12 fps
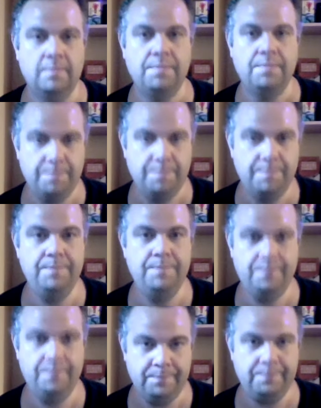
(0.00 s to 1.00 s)
uh, that
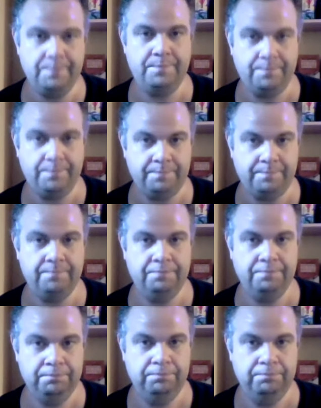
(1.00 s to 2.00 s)
I wanted for the
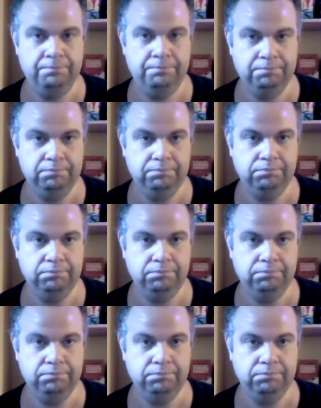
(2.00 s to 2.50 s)
film. And